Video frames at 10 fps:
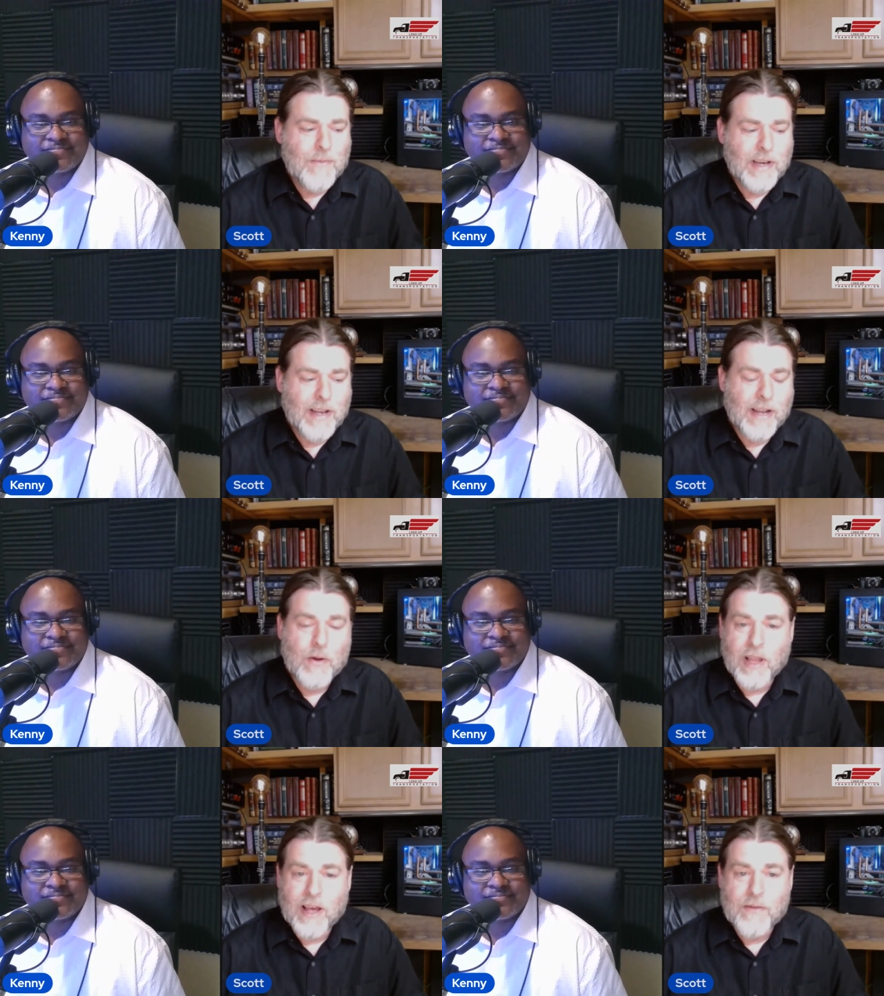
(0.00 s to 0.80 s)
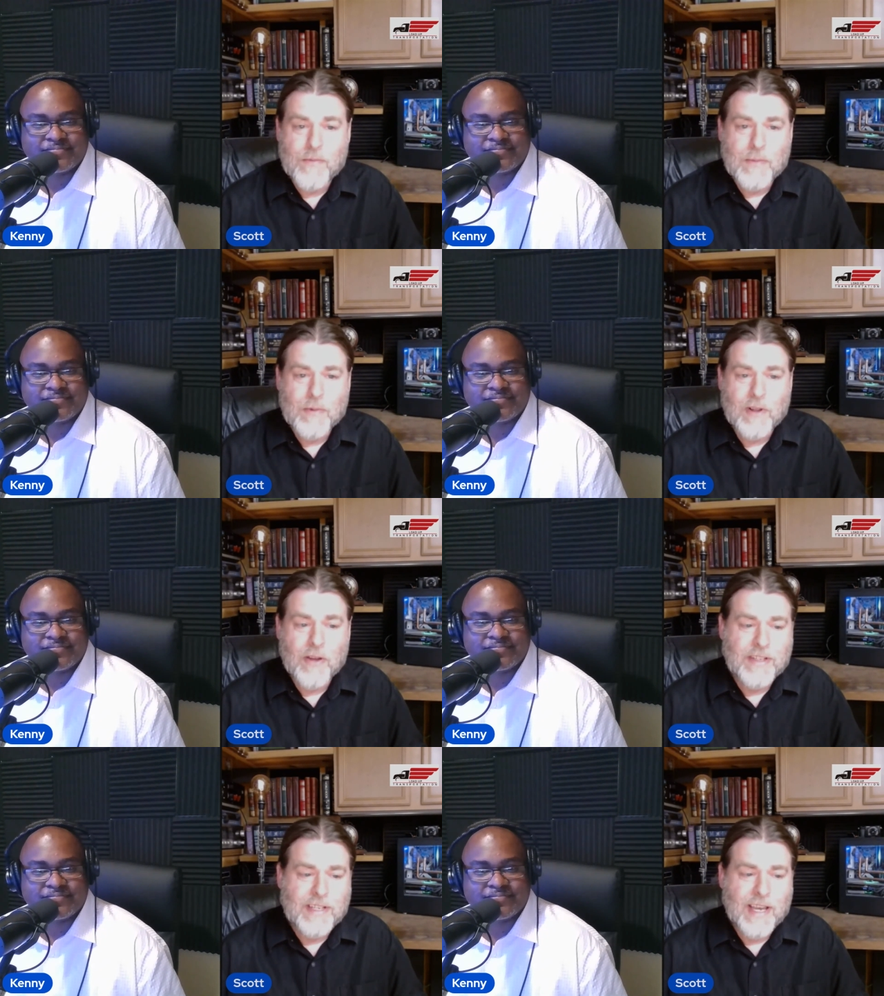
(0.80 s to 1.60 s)
Speaker 1: but I know a lot of people
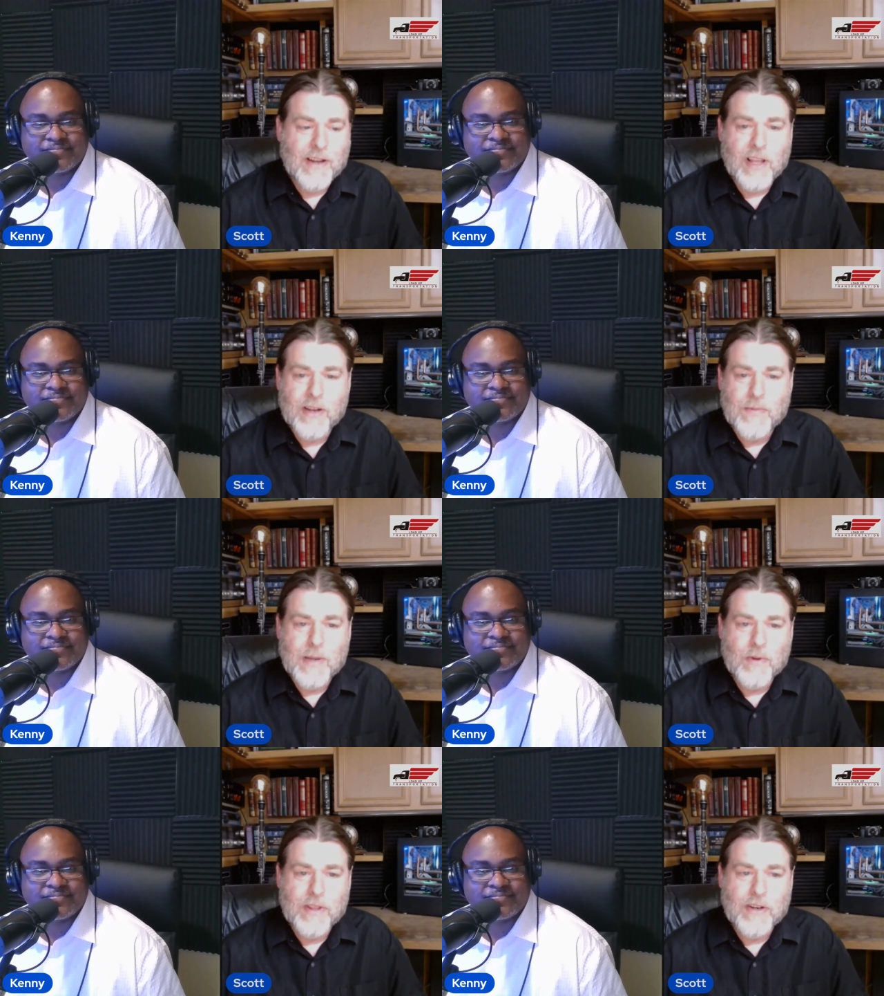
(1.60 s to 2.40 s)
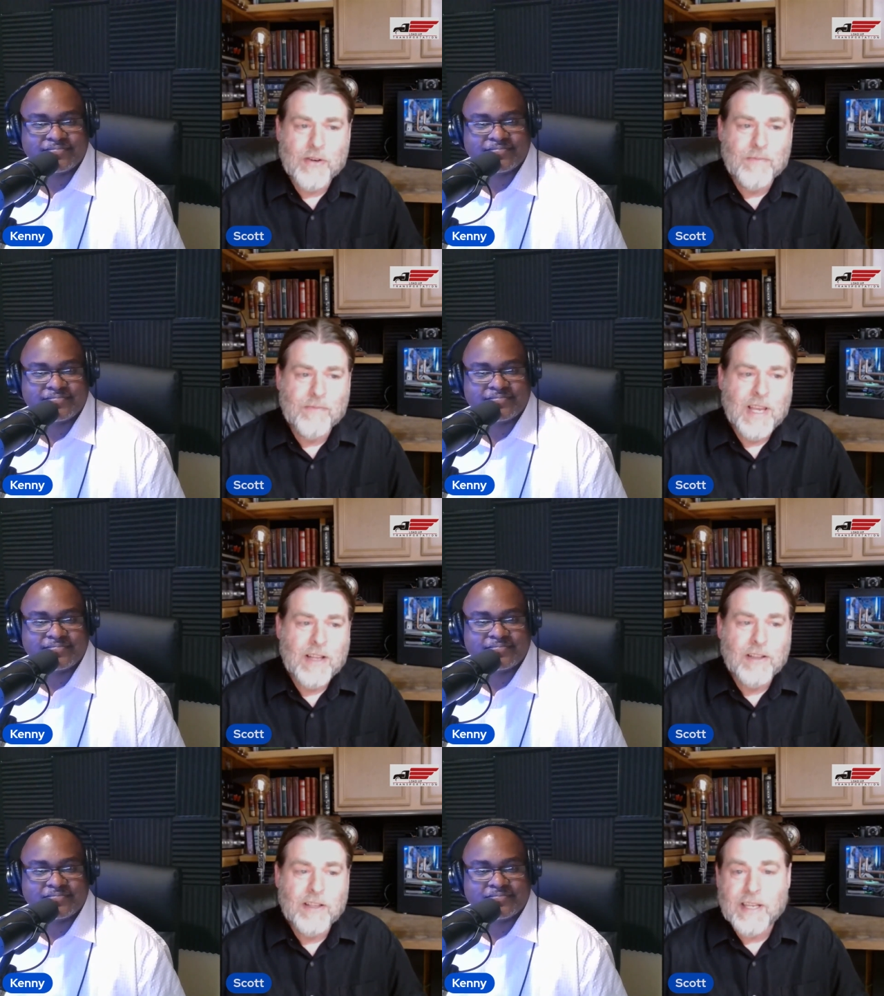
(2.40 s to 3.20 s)
on the channel, a lot of people that are
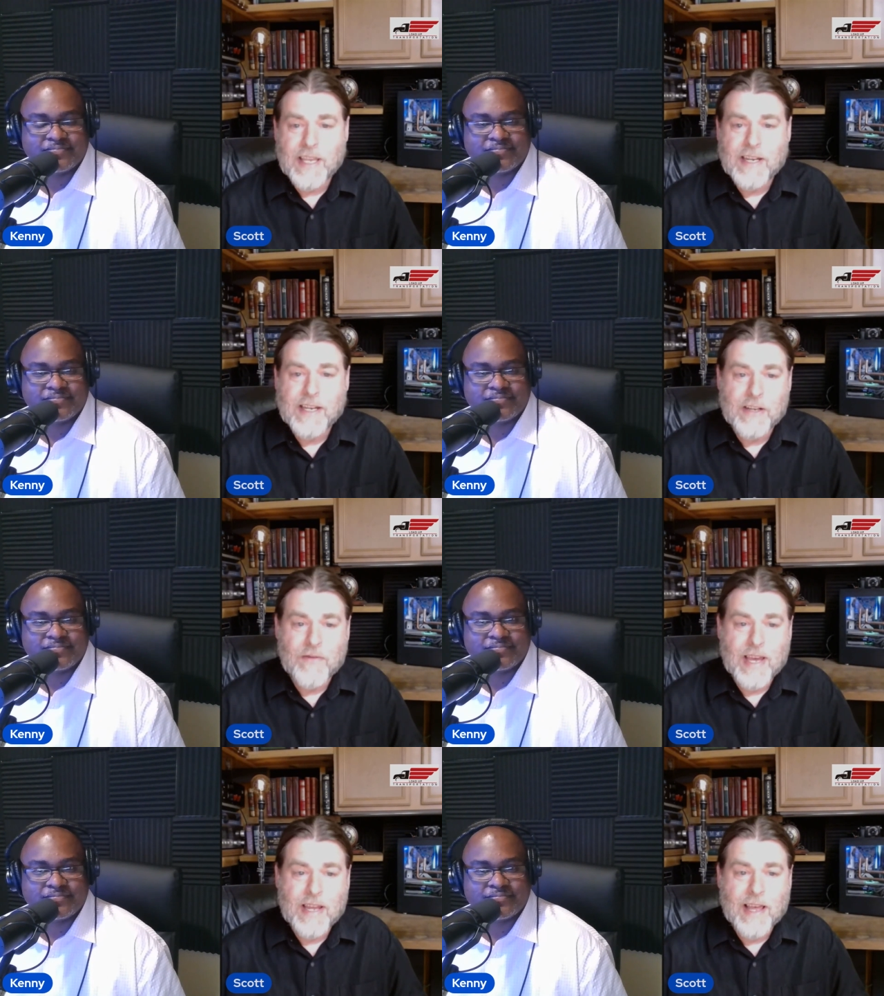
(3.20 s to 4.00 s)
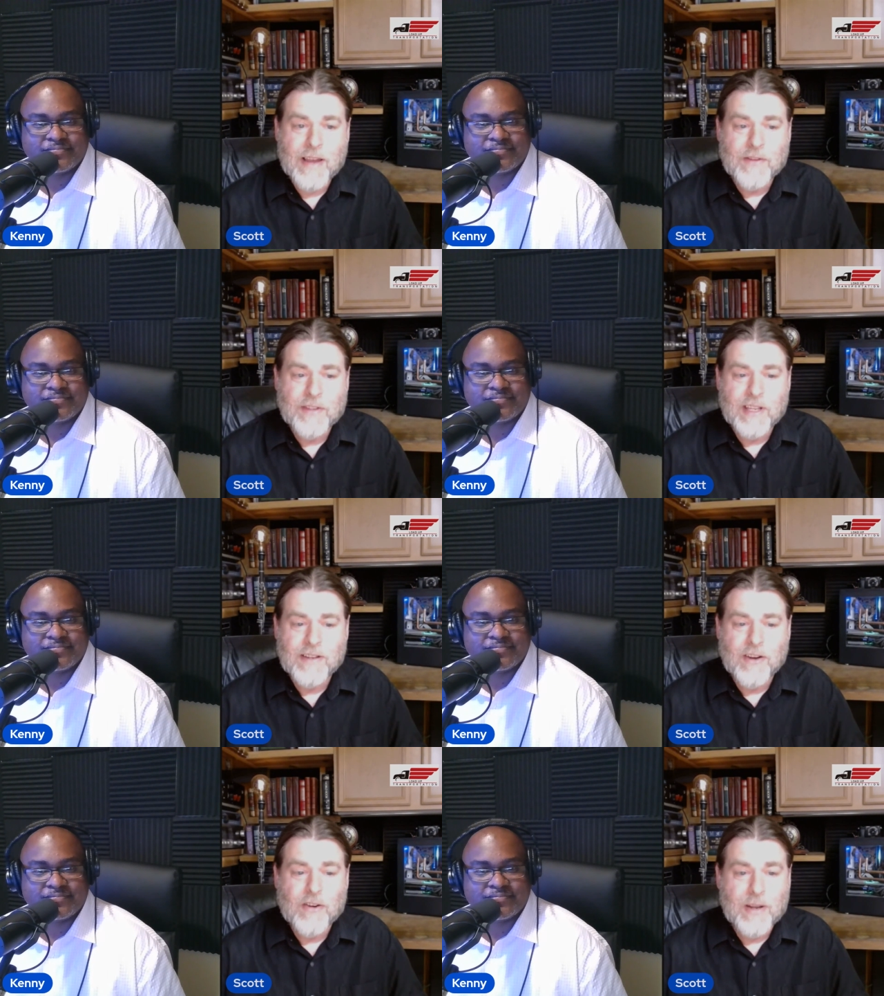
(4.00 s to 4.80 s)
looking at getting into van life is going,
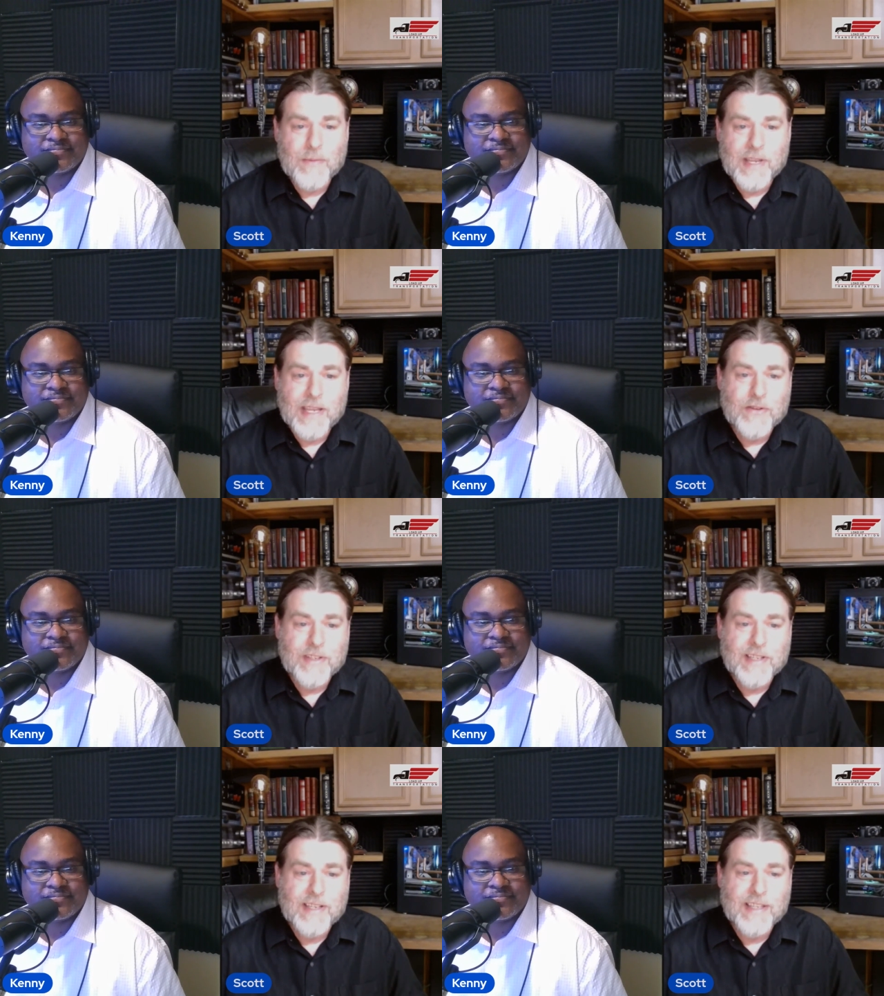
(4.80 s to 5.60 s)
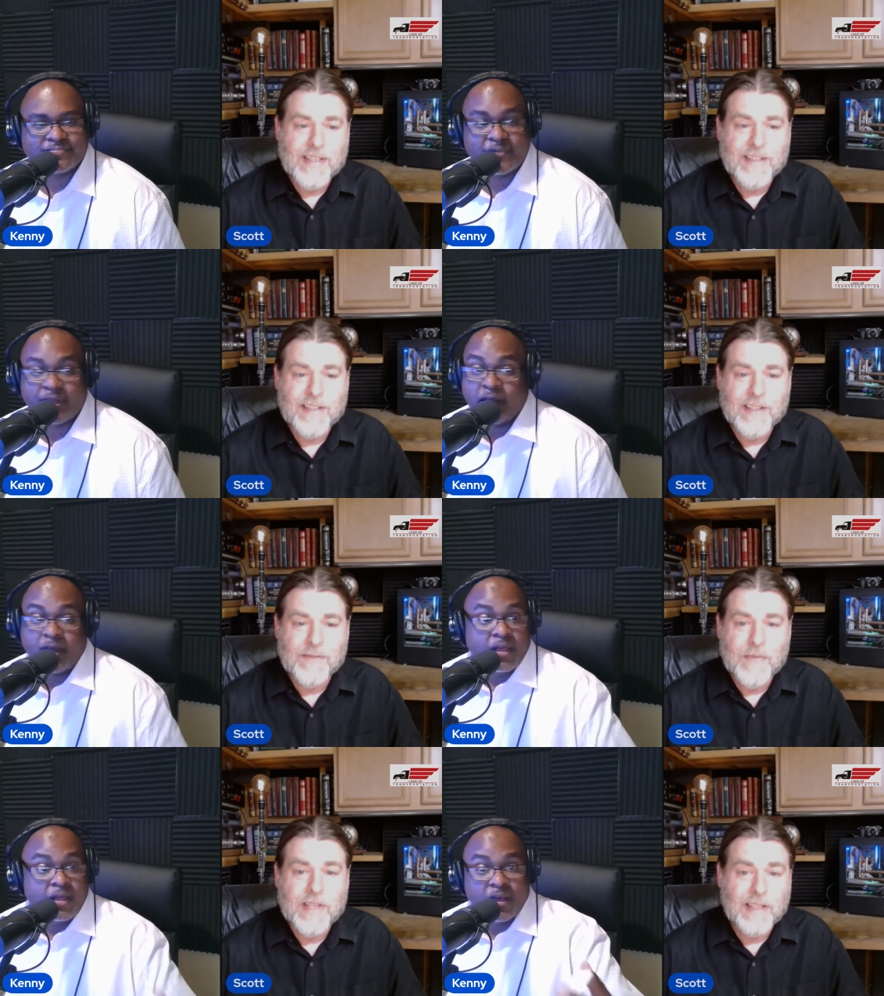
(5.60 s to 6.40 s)
are going to be interested in this as
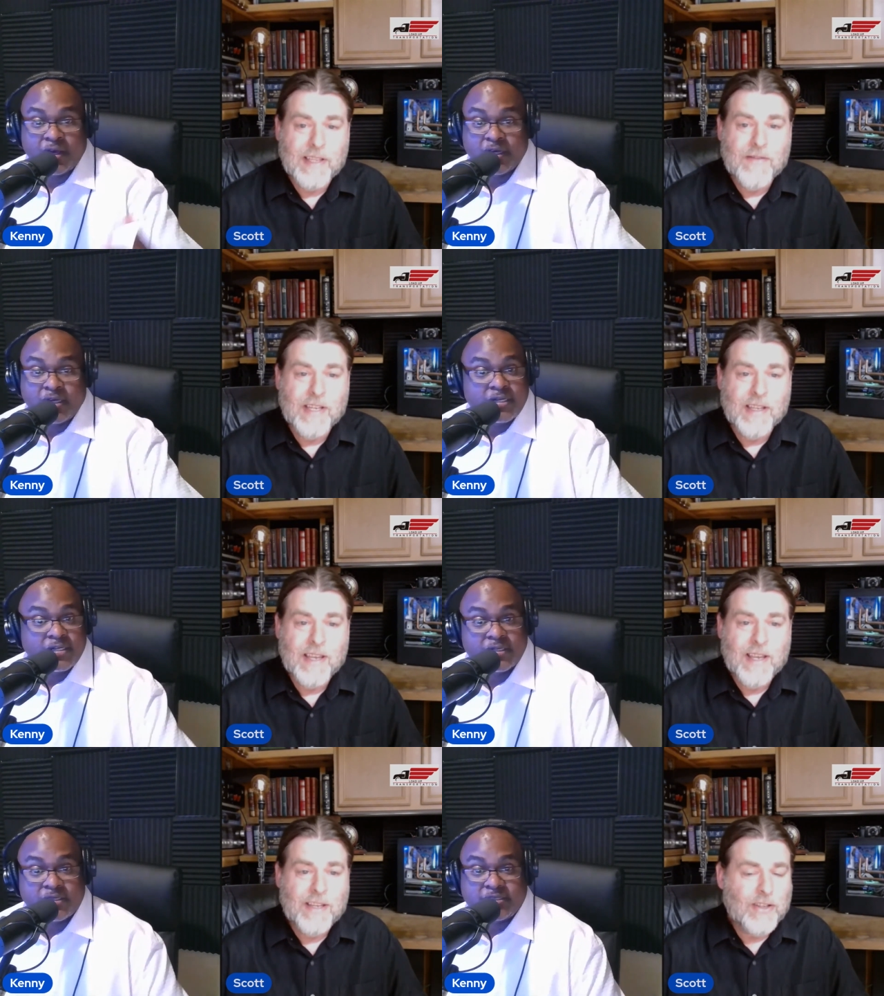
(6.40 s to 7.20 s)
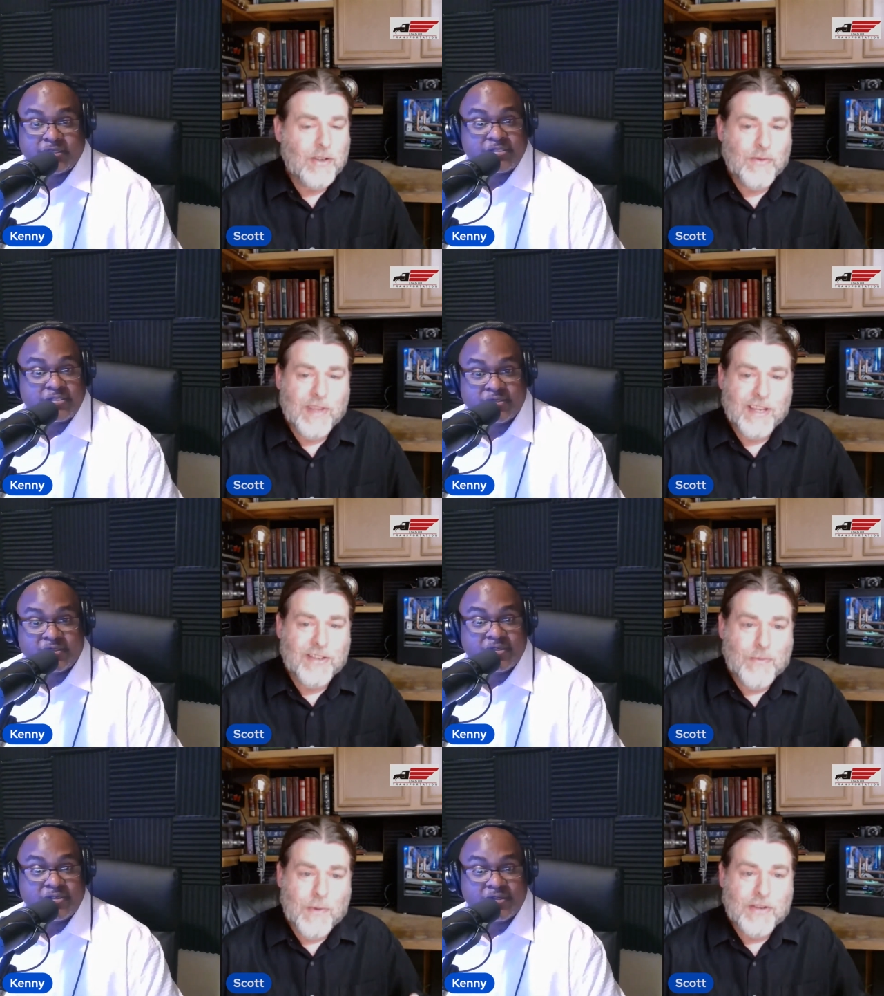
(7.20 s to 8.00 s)
a as a living. So thank
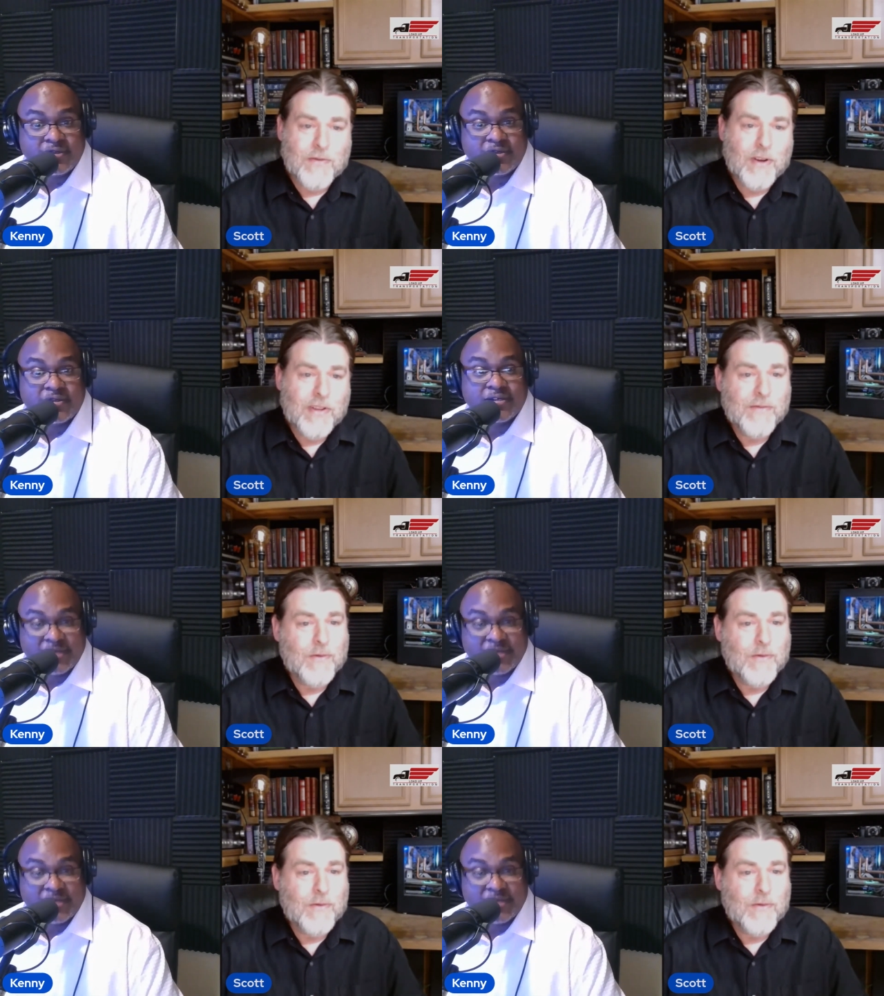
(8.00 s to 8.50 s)
you so much for all the